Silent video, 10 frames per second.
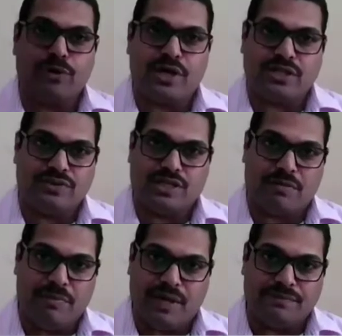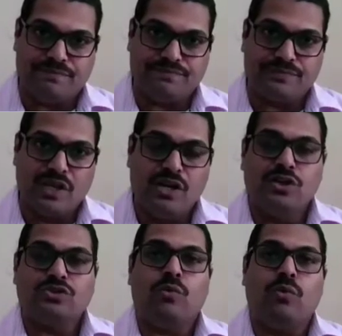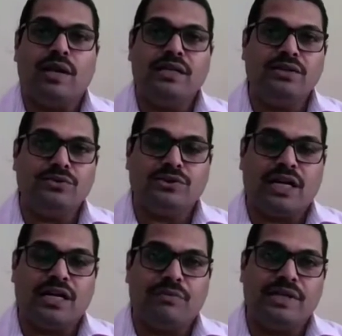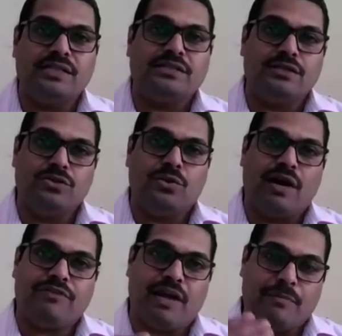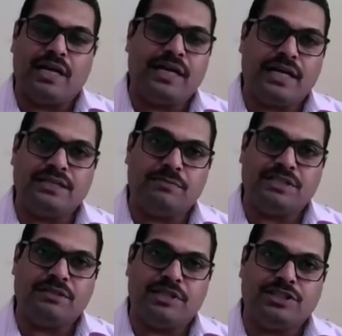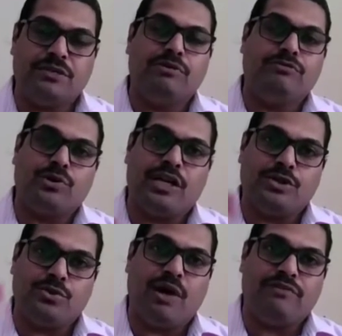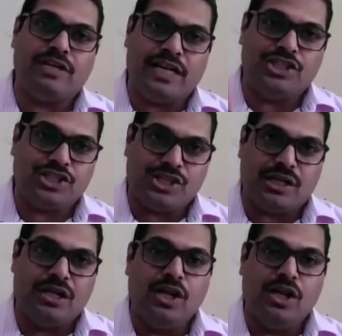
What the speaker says: products which are made. So one thing to start with is you have caprylic acid precipitation. Before that, you have a digestion